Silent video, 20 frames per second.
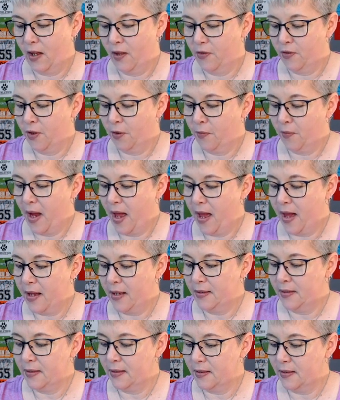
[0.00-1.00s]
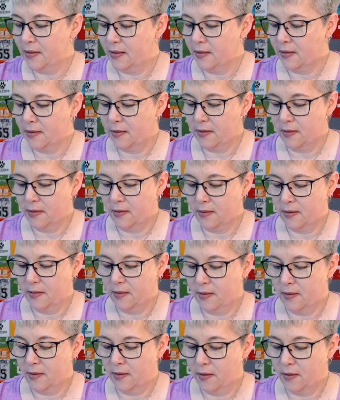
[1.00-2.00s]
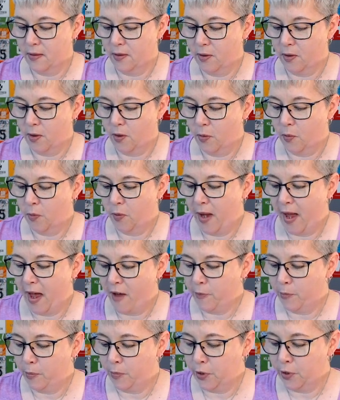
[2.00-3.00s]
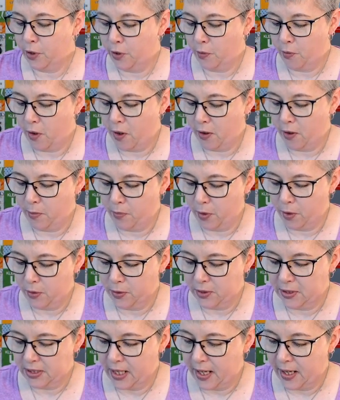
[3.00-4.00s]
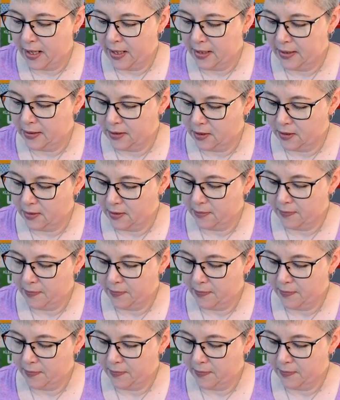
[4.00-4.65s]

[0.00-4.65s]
The rest will have blue on both sides.